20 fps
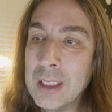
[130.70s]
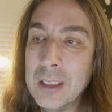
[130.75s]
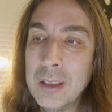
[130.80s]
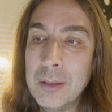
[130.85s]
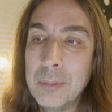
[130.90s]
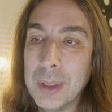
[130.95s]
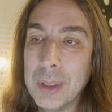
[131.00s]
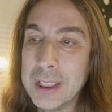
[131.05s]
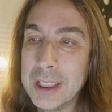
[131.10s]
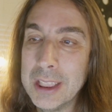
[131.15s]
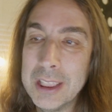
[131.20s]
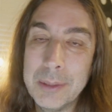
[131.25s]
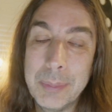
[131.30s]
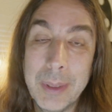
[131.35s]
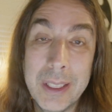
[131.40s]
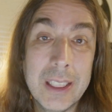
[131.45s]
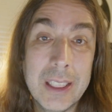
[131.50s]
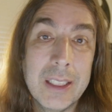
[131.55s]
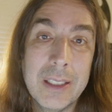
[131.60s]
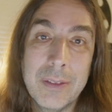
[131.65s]
But she's
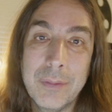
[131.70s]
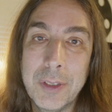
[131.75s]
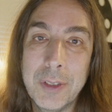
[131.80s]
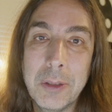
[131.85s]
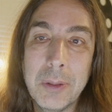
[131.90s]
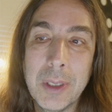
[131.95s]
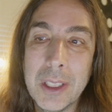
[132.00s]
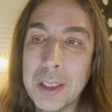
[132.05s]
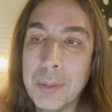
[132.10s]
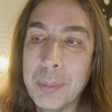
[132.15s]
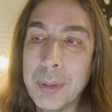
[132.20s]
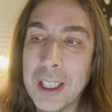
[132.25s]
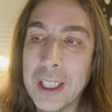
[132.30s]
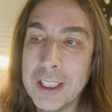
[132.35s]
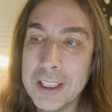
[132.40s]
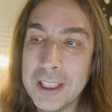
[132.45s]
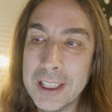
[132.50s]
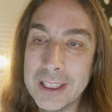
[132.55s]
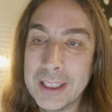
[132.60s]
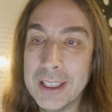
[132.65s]
been in a few other
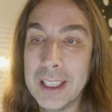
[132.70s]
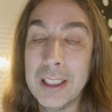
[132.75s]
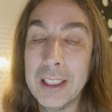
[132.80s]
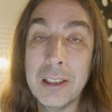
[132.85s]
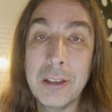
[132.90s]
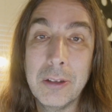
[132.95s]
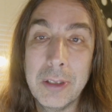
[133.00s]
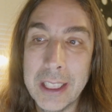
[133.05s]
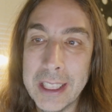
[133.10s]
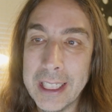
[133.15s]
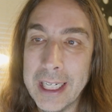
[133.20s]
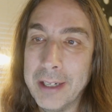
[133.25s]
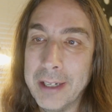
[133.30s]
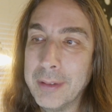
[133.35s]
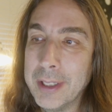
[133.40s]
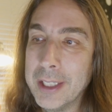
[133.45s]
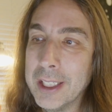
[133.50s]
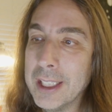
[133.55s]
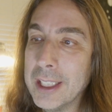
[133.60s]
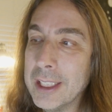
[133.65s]
projects, including
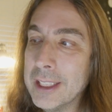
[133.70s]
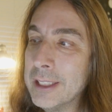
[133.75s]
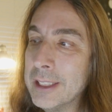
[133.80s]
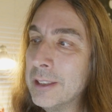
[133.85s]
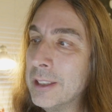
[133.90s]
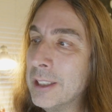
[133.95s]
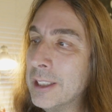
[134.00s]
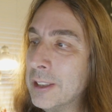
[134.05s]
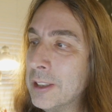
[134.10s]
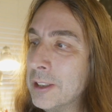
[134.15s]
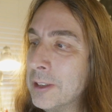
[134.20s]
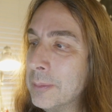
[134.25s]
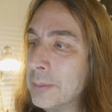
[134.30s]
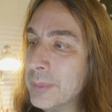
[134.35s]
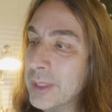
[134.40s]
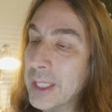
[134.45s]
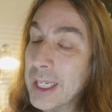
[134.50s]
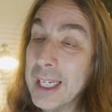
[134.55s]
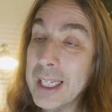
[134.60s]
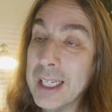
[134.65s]
Ayreon,
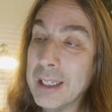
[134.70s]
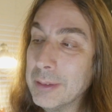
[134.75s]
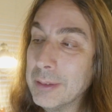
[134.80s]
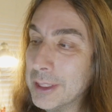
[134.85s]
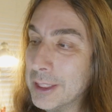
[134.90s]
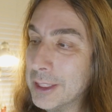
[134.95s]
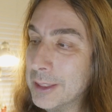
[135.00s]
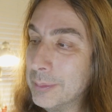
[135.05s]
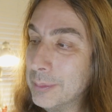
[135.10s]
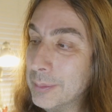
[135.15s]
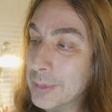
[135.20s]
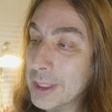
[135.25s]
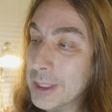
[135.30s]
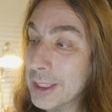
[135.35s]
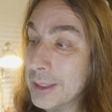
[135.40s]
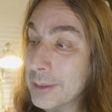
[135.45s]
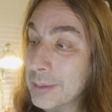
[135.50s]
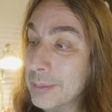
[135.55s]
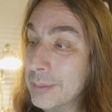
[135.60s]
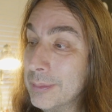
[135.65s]
and I was
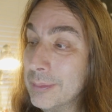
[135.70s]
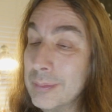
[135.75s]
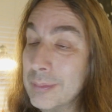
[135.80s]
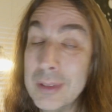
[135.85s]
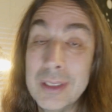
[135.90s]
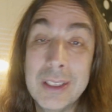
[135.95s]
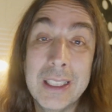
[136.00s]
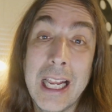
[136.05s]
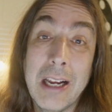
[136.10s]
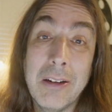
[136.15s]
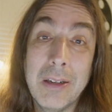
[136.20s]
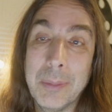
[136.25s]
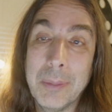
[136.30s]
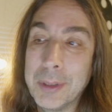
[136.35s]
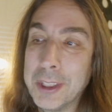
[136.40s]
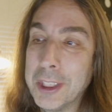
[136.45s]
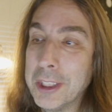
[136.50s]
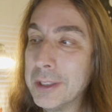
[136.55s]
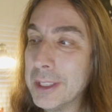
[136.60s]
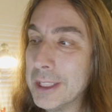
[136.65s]
just, now I'm
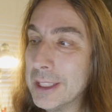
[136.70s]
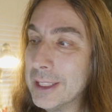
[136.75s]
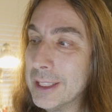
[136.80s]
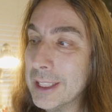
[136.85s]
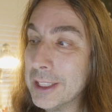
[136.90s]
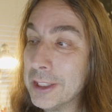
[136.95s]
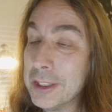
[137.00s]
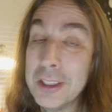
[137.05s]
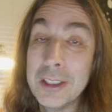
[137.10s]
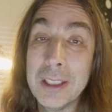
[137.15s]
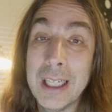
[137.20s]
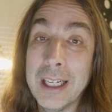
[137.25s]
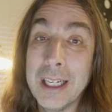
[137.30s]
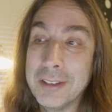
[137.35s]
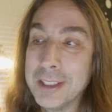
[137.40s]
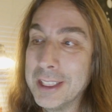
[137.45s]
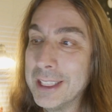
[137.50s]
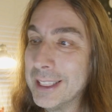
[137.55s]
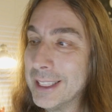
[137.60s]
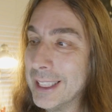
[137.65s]
curious as to how
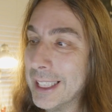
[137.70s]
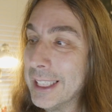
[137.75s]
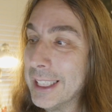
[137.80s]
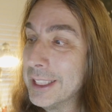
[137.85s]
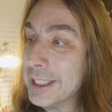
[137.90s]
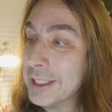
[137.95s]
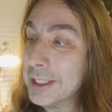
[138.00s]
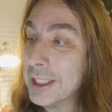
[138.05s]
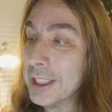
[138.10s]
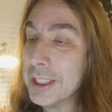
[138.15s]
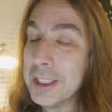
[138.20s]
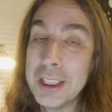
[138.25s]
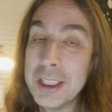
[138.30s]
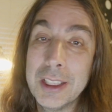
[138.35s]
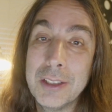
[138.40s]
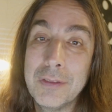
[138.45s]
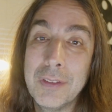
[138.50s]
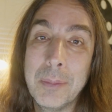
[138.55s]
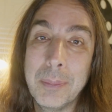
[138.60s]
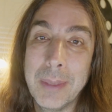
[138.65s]
she sings, because she's
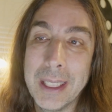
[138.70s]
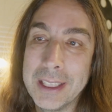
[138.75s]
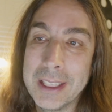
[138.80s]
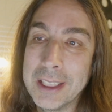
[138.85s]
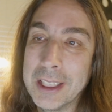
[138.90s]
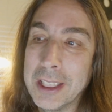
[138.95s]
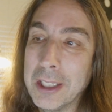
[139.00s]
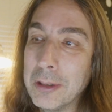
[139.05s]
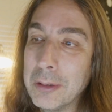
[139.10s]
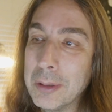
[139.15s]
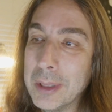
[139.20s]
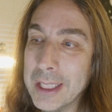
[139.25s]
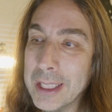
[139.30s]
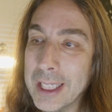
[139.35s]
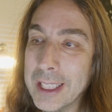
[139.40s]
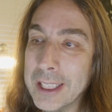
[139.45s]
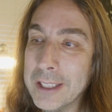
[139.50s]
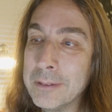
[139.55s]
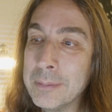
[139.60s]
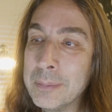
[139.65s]
from Mexico, and
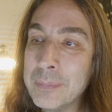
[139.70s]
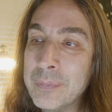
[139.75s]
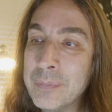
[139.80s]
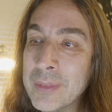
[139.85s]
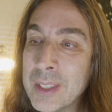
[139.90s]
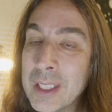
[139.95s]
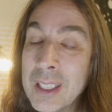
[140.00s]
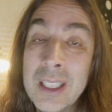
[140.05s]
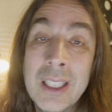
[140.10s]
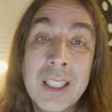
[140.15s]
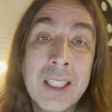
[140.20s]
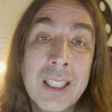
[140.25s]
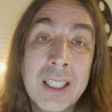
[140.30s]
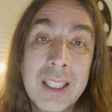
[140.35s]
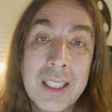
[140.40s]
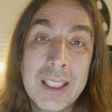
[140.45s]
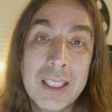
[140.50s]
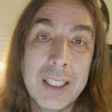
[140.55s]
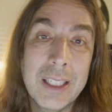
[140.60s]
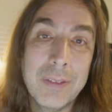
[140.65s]

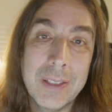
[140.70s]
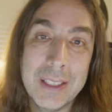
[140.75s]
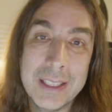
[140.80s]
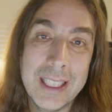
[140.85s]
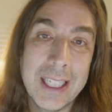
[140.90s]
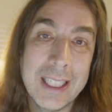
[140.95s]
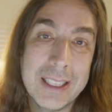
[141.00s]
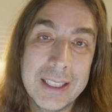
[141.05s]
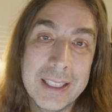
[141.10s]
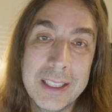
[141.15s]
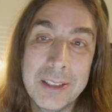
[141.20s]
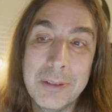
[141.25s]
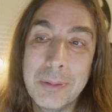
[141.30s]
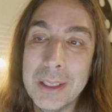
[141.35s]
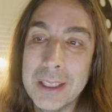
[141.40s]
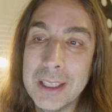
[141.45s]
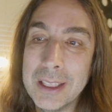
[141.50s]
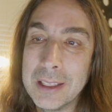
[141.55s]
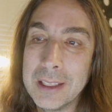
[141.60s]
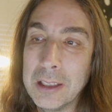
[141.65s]
I live in Texas,
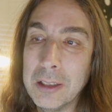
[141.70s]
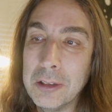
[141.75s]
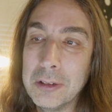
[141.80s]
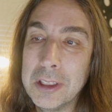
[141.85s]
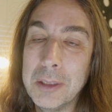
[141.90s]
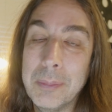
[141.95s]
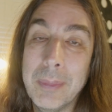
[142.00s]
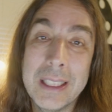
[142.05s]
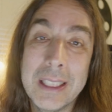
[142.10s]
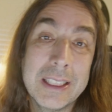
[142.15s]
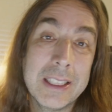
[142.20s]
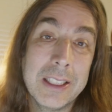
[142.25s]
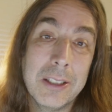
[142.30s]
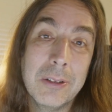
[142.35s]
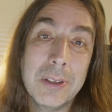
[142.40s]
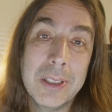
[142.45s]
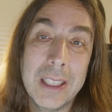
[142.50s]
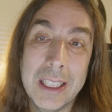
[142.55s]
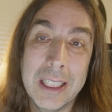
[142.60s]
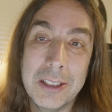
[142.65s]
which is close to
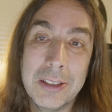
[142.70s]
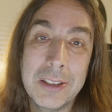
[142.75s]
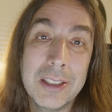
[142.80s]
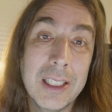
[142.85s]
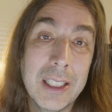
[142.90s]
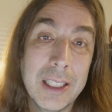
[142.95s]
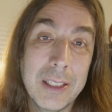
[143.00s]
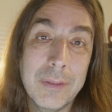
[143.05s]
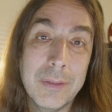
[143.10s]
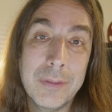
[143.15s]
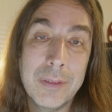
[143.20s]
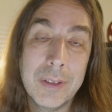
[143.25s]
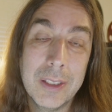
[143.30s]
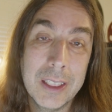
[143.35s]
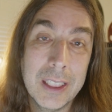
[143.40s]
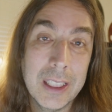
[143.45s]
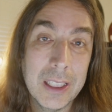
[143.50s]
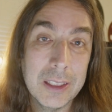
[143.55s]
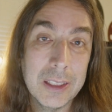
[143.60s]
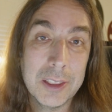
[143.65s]
Mexico, and I used to live
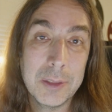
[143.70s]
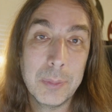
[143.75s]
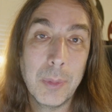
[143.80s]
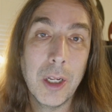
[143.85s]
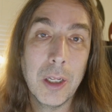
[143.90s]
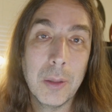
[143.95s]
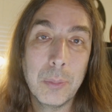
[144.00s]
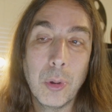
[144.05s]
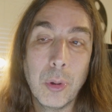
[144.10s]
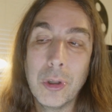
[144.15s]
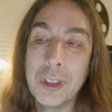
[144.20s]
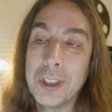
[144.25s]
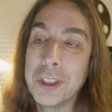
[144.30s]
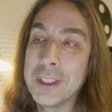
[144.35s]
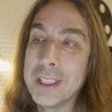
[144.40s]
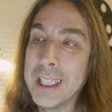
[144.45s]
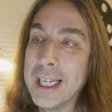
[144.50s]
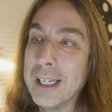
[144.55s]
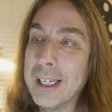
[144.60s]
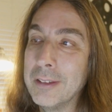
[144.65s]
in a small border
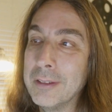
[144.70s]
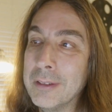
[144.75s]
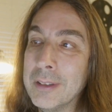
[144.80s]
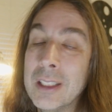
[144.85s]
town